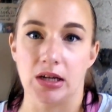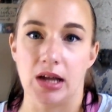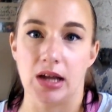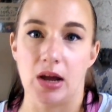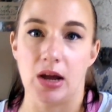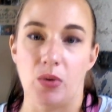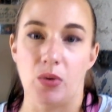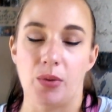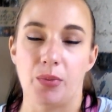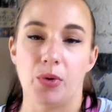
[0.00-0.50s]

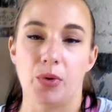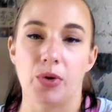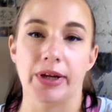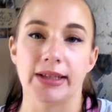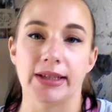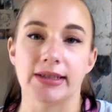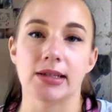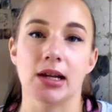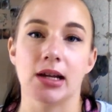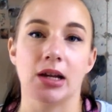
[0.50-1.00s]
at what point
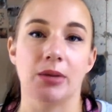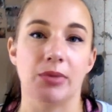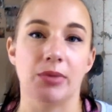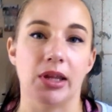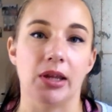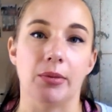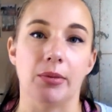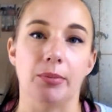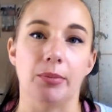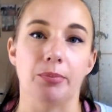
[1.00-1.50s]
in time
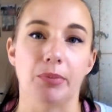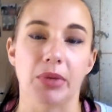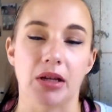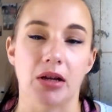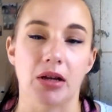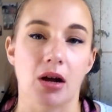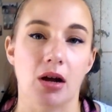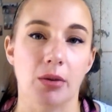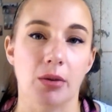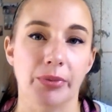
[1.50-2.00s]
they
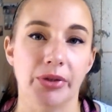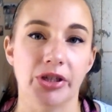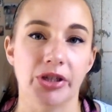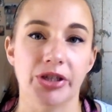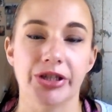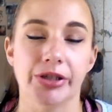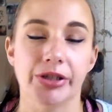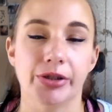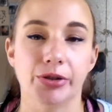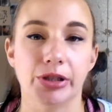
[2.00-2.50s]
become your
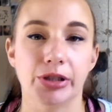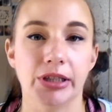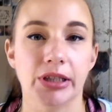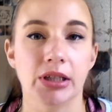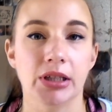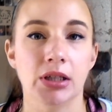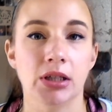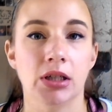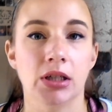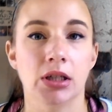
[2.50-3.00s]
children.